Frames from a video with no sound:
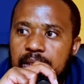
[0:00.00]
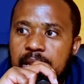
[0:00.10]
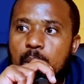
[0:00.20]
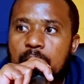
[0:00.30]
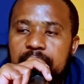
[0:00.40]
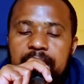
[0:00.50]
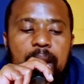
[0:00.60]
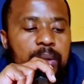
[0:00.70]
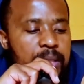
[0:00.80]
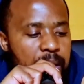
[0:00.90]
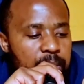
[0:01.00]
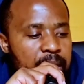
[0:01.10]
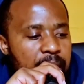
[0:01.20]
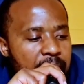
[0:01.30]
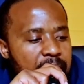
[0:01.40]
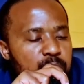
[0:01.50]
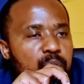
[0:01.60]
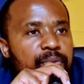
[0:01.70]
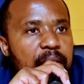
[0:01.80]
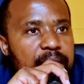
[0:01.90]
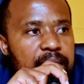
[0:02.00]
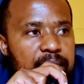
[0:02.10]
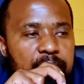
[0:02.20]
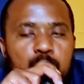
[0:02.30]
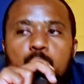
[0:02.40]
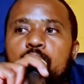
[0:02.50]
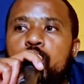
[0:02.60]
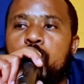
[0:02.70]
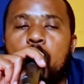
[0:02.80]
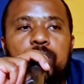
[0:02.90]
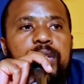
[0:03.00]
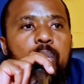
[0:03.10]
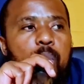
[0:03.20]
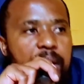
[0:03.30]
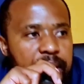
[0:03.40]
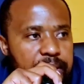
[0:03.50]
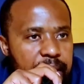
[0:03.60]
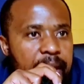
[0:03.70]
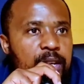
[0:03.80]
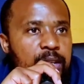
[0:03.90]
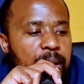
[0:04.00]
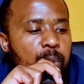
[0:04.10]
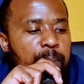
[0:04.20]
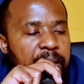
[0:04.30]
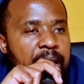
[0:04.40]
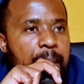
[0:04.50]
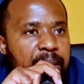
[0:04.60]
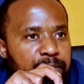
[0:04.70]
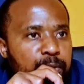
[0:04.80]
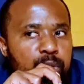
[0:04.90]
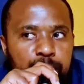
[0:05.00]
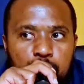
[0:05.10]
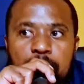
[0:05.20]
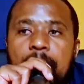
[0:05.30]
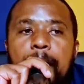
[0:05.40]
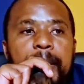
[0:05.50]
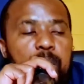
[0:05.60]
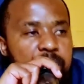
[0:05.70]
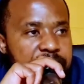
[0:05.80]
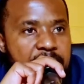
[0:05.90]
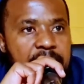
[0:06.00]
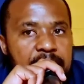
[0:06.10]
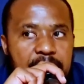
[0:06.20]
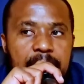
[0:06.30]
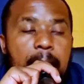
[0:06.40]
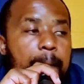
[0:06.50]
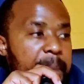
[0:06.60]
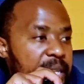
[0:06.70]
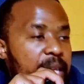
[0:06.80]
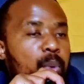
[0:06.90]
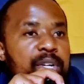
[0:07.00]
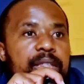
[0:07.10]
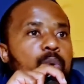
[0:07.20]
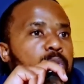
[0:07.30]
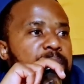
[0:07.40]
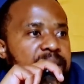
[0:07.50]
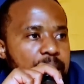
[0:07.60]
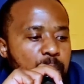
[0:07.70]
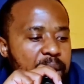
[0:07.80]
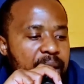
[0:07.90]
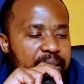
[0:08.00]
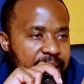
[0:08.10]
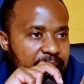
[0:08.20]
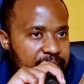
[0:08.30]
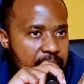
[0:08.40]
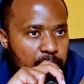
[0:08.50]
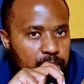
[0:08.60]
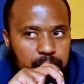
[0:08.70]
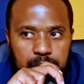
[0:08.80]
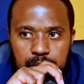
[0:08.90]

They want, the, the, the last of other things will choke the word and they will become unfruitful because they are here, but they wish they could be somewhere else right now.